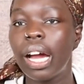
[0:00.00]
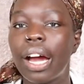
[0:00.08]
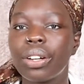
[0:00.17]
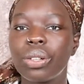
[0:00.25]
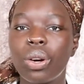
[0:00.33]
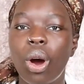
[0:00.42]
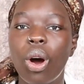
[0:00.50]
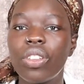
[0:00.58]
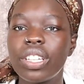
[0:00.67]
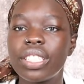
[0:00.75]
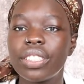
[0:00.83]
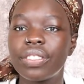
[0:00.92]
I'd go to all
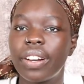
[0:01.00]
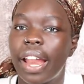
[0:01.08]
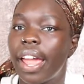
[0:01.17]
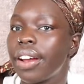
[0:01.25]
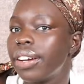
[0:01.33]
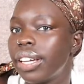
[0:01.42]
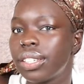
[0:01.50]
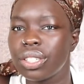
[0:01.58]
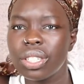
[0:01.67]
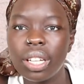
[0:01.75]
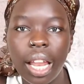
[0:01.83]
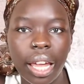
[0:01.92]
these different areas
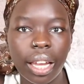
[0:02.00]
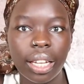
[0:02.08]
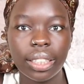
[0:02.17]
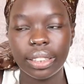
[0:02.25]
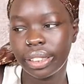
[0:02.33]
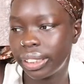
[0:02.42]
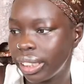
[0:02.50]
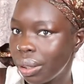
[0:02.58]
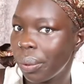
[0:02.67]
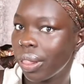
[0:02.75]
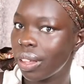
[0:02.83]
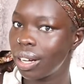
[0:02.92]
just to like see
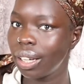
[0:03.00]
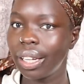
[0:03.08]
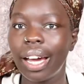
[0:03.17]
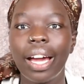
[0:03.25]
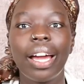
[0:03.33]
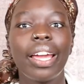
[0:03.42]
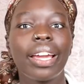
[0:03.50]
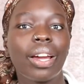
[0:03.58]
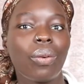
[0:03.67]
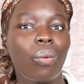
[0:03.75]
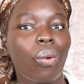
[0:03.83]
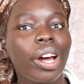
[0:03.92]
what they're like
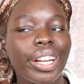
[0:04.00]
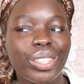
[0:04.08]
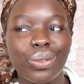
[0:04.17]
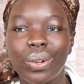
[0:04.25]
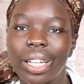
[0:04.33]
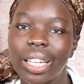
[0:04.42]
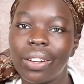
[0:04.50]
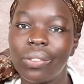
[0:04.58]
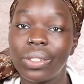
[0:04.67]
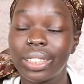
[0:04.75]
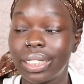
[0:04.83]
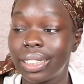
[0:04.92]
and what is working
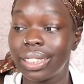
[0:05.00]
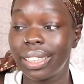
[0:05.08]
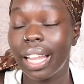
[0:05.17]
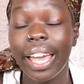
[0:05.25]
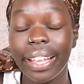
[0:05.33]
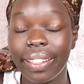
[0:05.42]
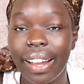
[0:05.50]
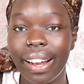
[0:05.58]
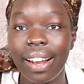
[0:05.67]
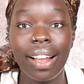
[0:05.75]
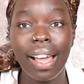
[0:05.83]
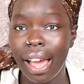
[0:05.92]
was like
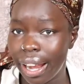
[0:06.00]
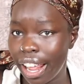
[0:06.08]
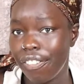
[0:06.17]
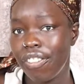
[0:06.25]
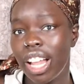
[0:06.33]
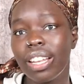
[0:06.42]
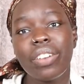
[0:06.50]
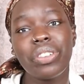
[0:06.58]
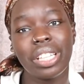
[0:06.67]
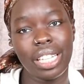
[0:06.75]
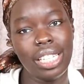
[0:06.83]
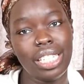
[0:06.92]
there. And I fell in love
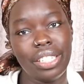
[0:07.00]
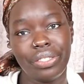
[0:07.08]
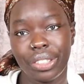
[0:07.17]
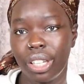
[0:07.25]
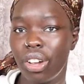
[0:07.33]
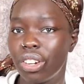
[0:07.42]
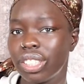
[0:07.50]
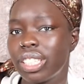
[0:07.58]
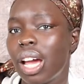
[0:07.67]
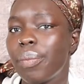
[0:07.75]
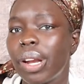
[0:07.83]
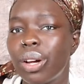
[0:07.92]
with ED for the longest
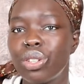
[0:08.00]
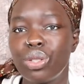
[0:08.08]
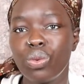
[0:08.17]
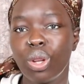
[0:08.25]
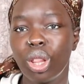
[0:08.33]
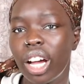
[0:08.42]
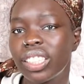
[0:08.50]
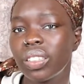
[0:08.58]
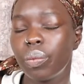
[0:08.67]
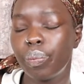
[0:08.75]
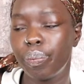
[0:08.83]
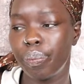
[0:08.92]
time, and I would do lots
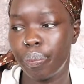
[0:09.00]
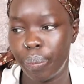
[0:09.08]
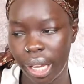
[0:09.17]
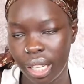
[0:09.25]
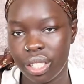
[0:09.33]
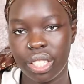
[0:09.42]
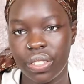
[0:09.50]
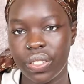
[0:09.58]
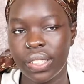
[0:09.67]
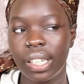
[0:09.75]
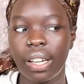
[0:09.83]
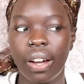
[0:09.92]
of bank
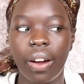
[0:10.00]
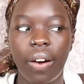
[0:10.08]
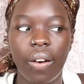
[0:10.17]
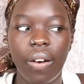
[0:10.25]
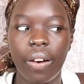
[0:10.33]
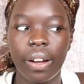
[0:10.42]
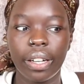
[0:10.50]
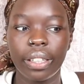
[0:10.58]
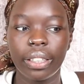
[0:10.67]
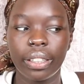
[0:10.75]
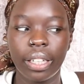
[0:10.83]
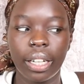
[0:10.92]
shifts
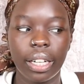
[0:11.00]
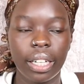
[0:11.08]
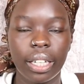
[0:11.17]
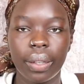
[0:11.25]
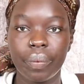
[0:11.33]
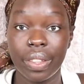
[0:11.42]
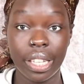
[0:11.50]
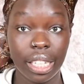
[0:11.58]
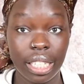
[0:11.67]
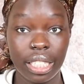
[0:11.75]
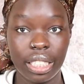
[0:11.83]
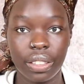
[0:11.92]
on
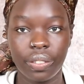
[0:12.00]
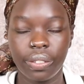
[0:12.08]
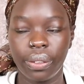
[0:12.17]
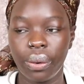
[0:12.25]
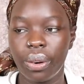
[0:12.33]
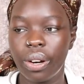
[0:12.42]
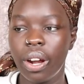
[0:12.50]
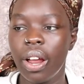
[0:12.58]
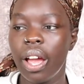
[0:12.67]
the ED floor